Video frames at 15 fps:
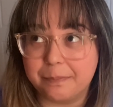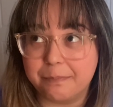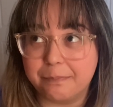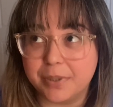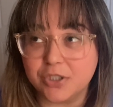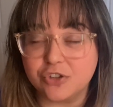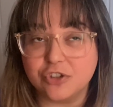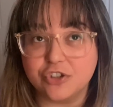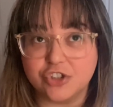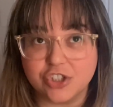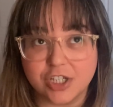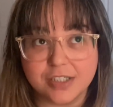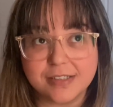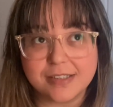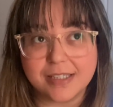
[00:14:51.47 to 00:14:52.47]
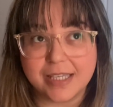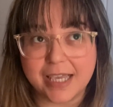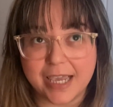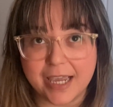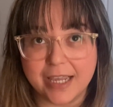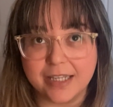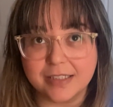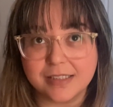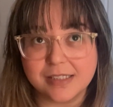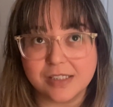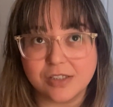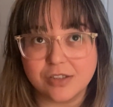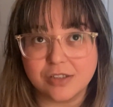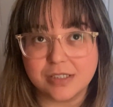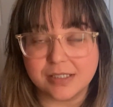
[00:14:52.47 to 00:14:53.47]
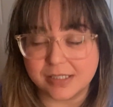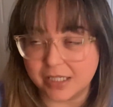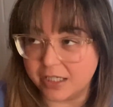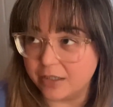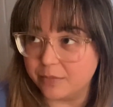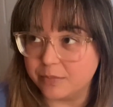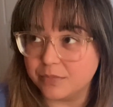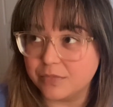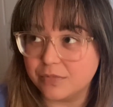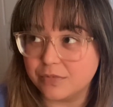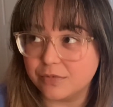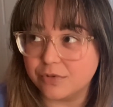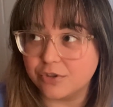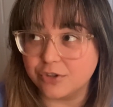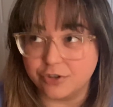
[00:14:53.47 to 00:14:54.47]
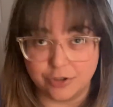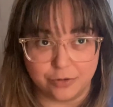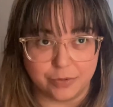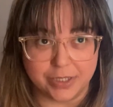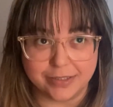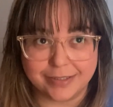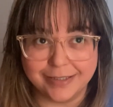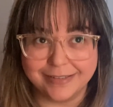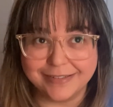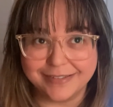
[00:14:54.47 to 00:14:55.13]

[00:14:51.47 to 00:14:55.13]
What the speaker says: but you just can't seem to do it